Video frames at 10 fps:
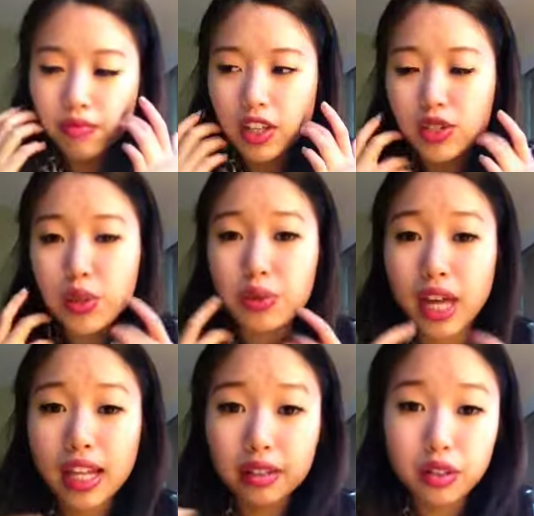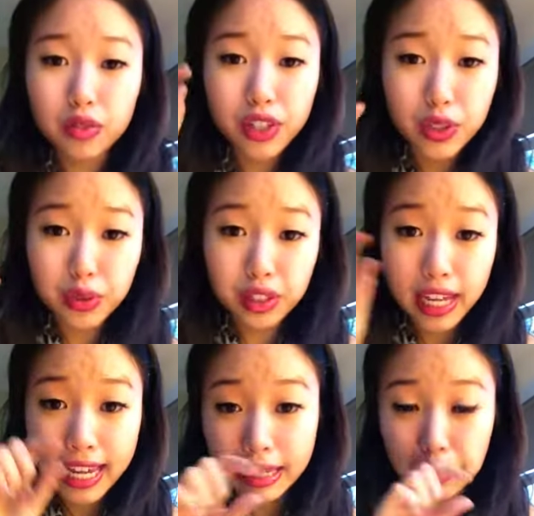So that features an
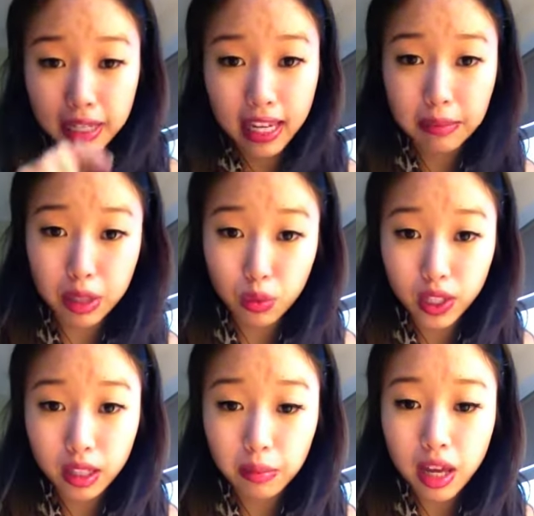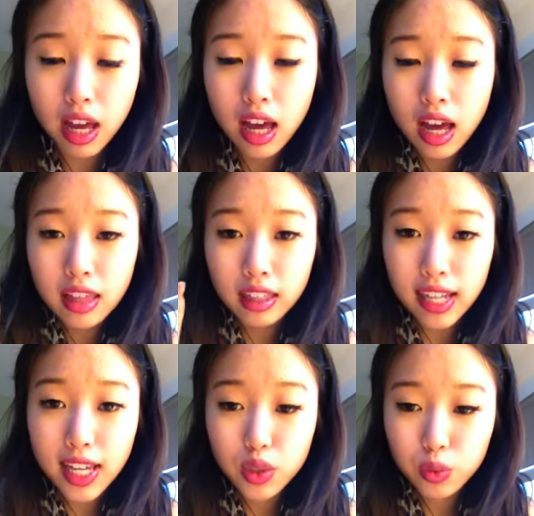A-B-A-B rhythm. The
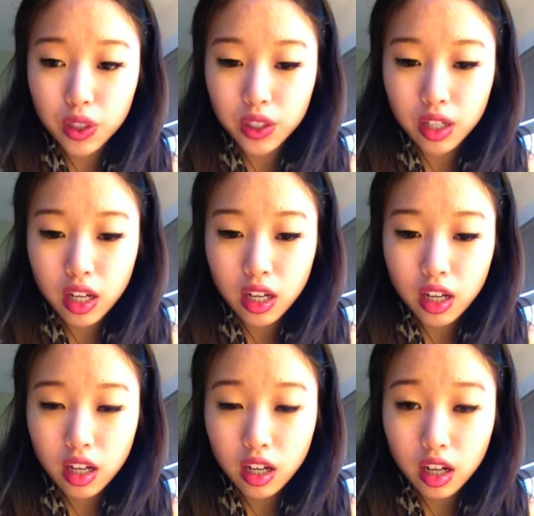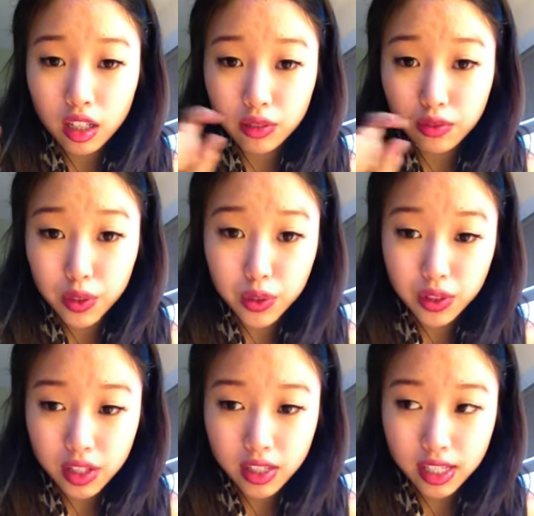last word on the
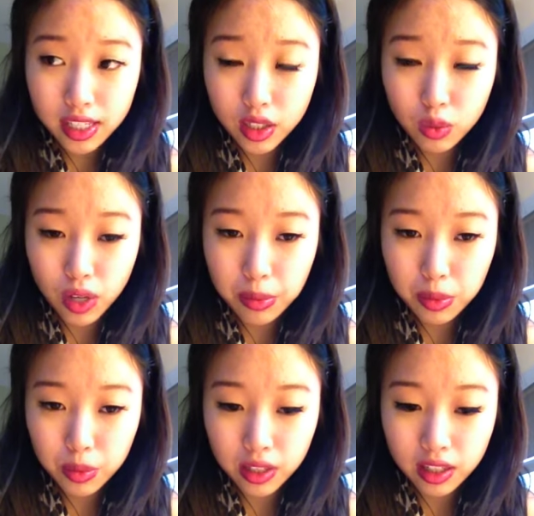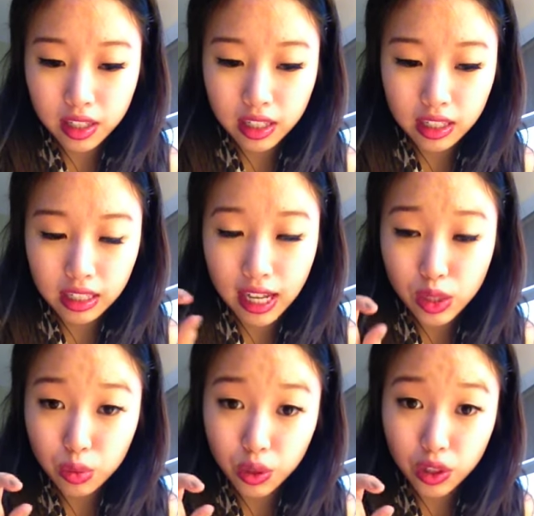first sentence rhymes with the
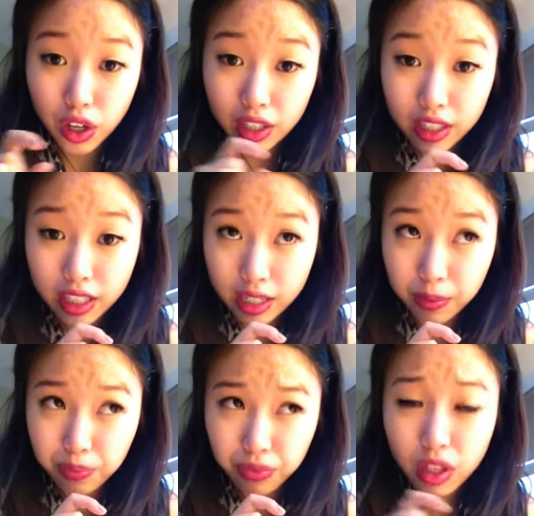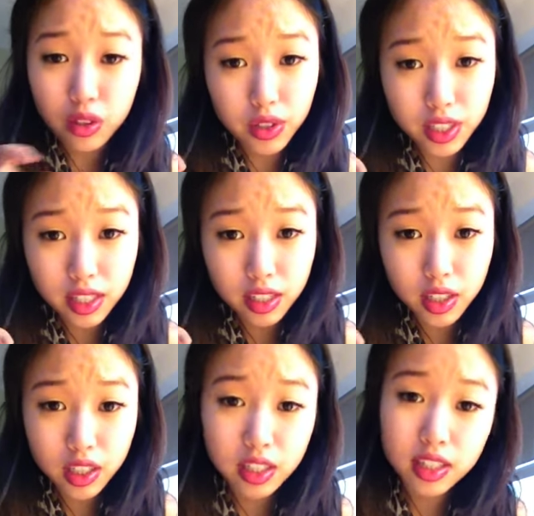last word on the third
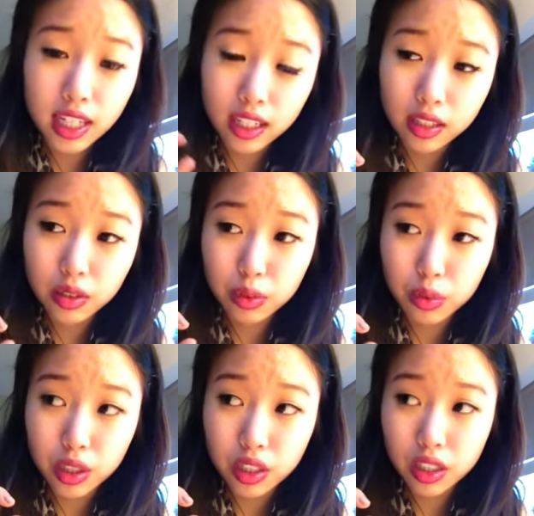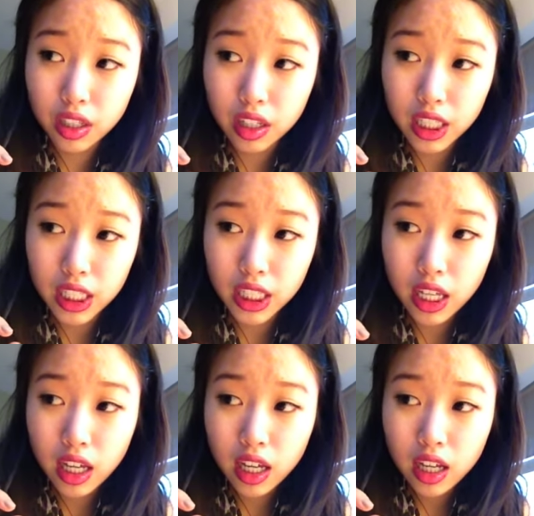sentence, and the second word on the
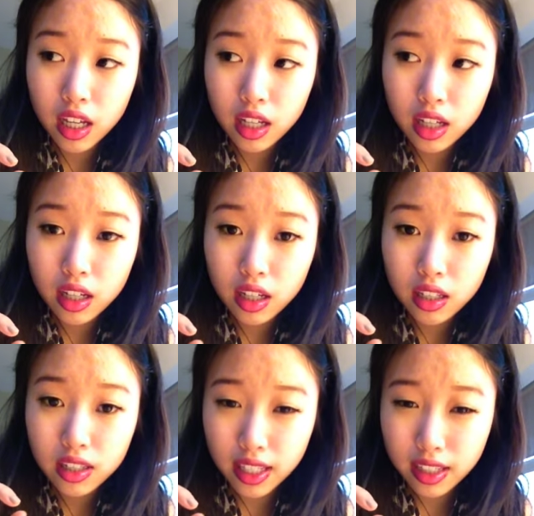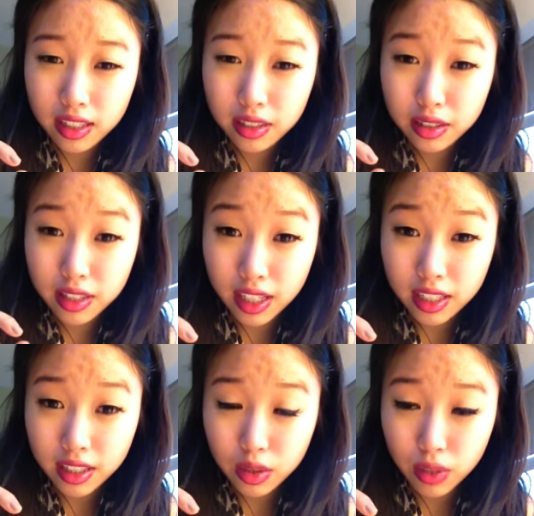second
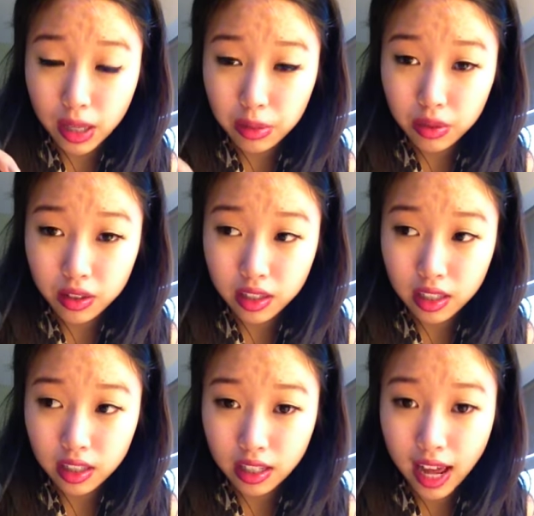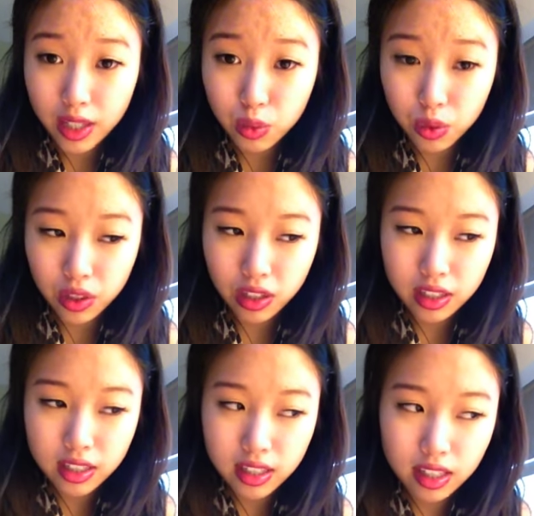sentence rhymes with the last word on
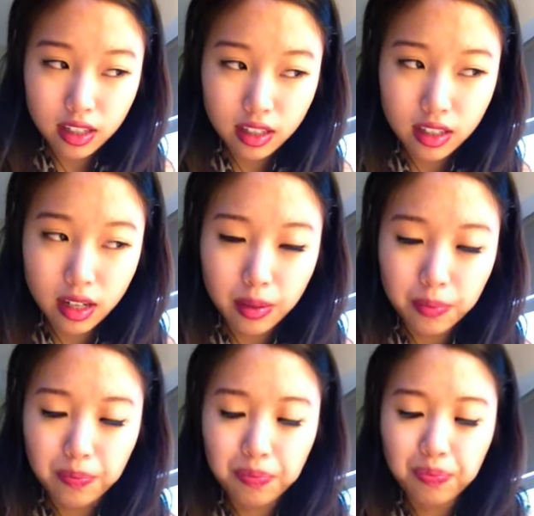this on